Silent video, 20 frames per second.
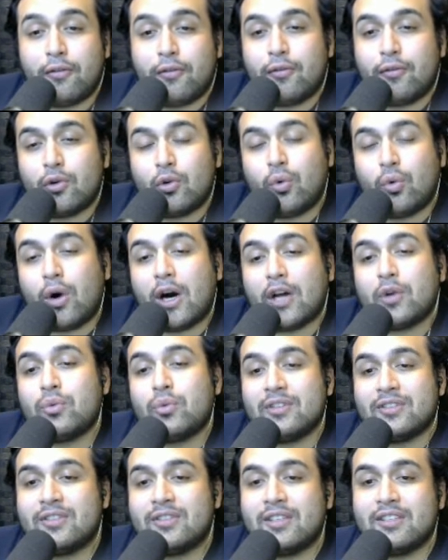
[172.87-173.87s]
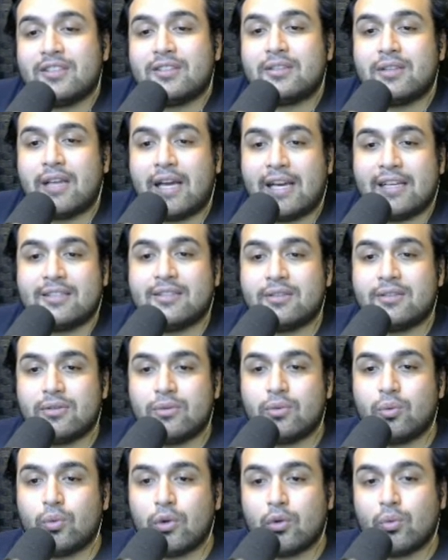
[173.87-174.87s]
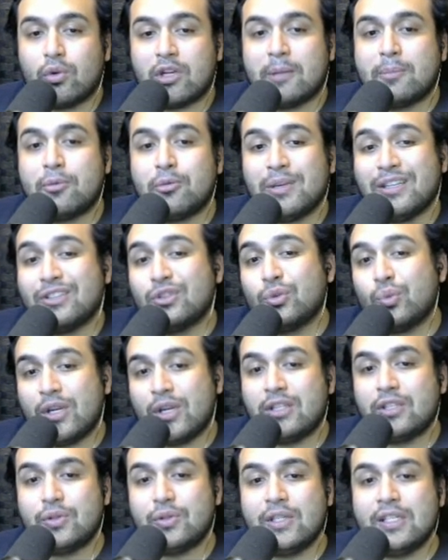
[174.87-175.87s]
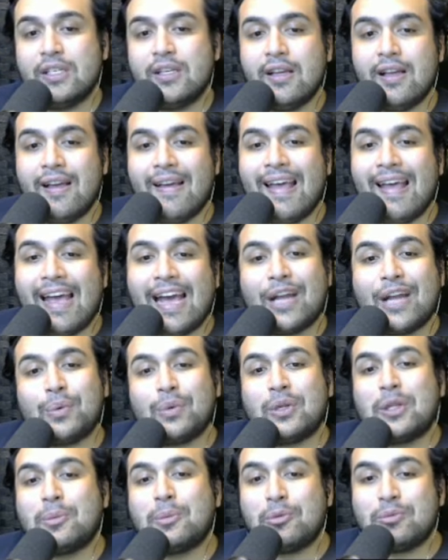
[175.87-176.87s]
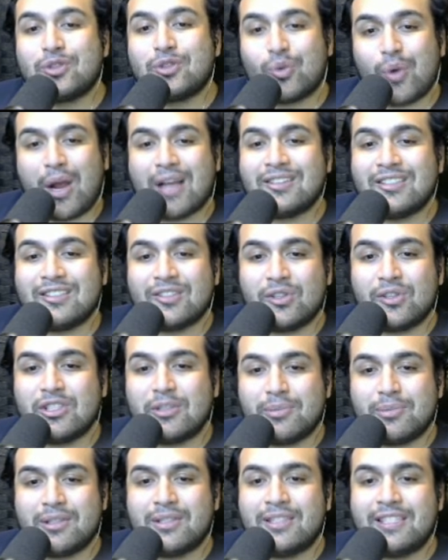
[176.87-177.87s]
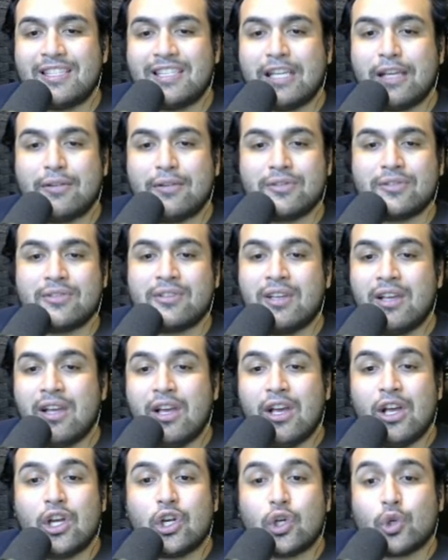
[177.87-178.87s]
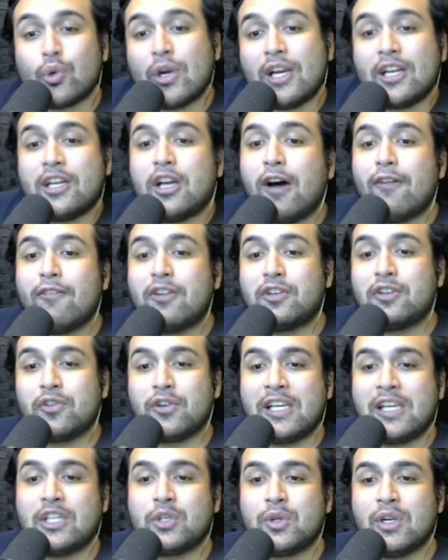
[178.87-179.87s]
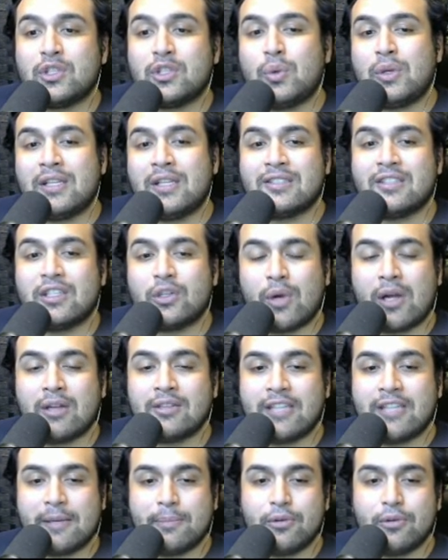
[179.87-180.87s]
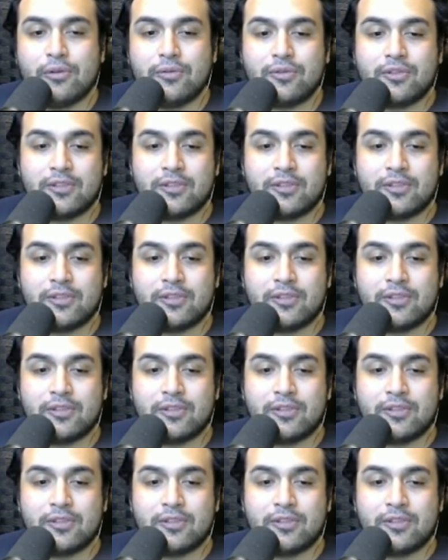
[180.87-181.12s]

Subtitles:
quad resists ice where Rillaboom is weak to it. Rillaboom's grassy surge ability gives great coverage for Heatran's weakness to ground type moves.